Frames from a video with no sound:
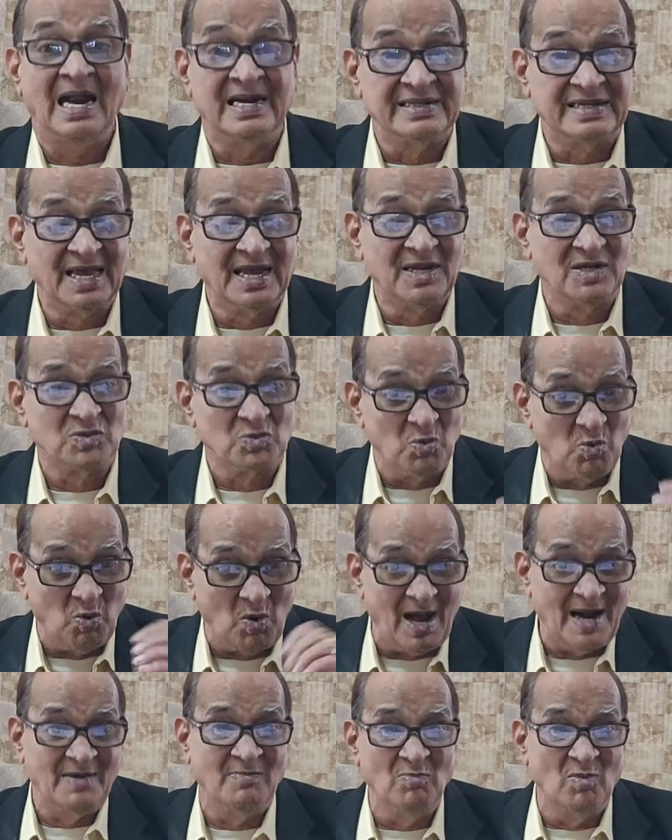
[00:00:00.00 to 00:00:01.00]
And there is
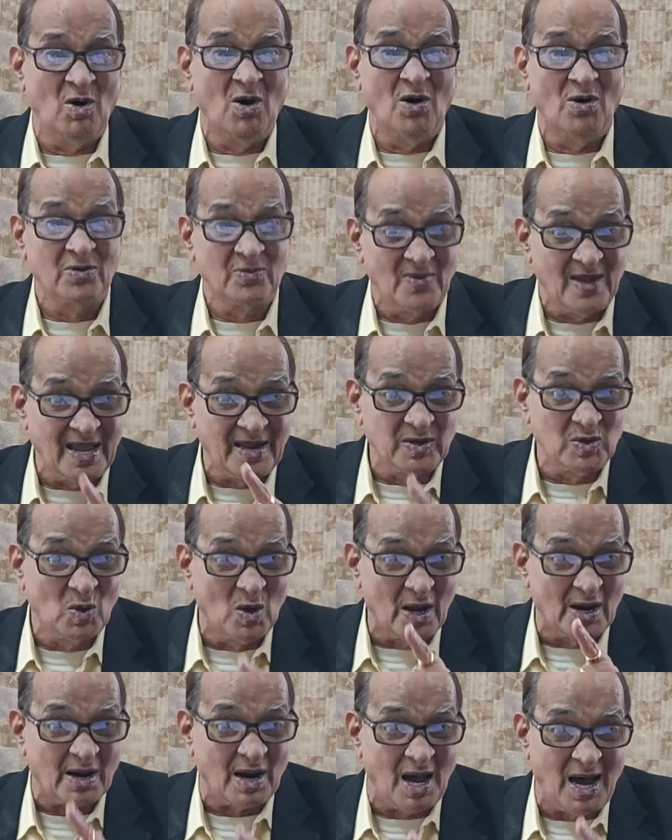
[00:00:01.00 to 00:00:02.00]
one more where
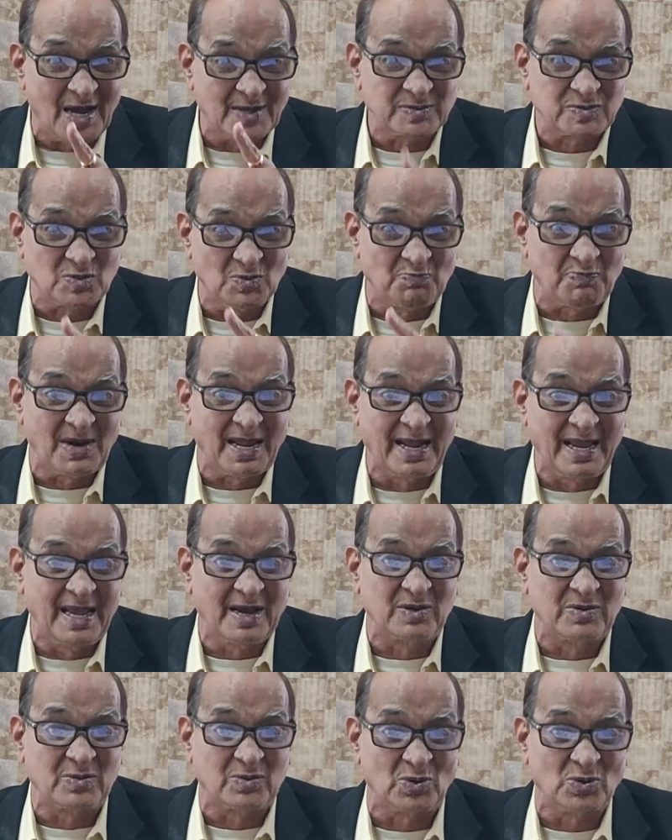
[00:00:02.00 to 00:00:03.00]
you are asked to
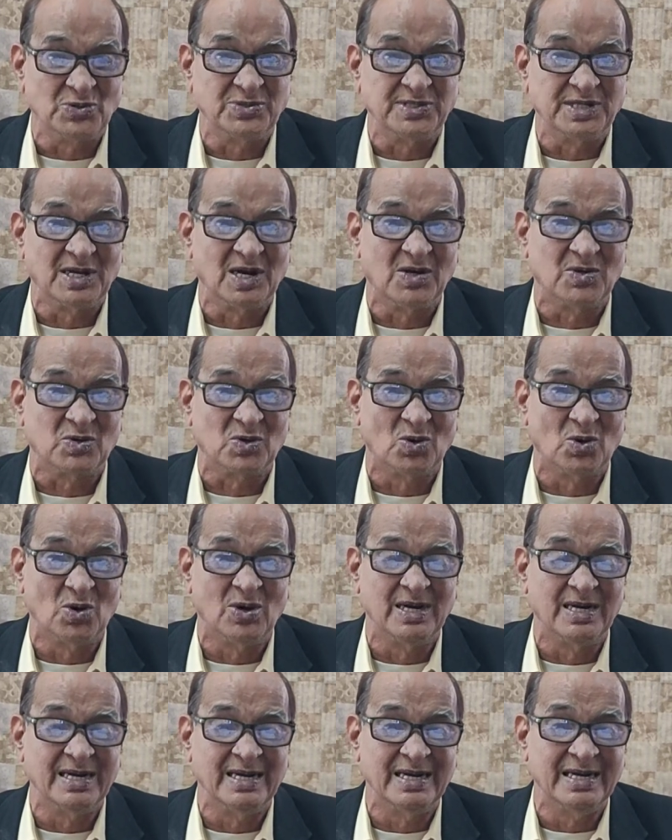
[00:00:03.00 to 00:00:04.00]
play a crucial
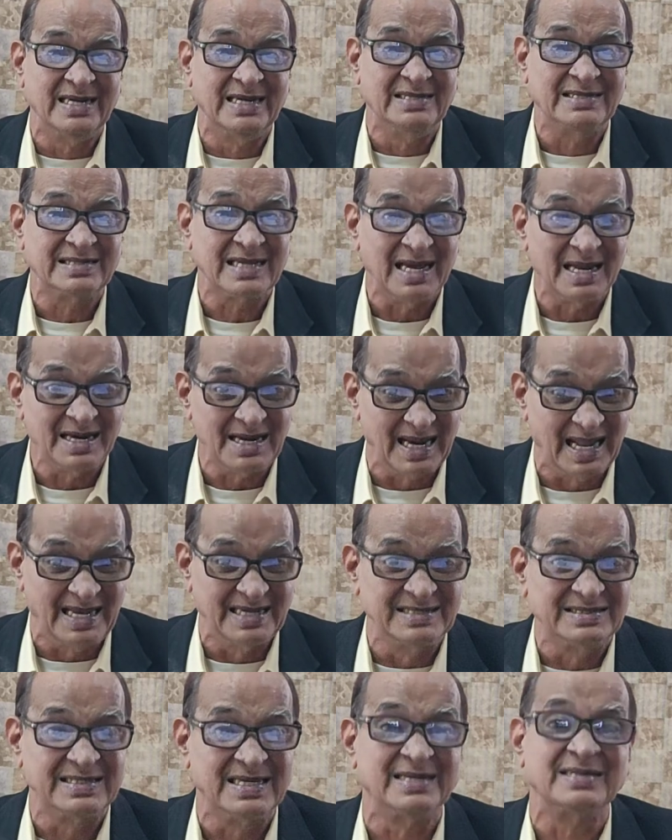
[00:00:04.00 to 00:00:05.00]
role is
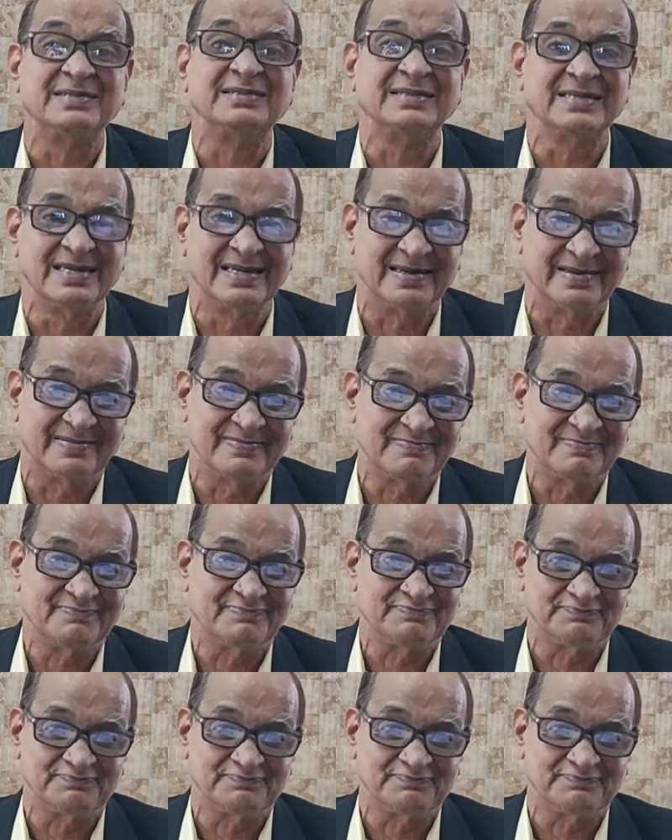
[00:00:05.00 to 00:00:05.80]
licensing.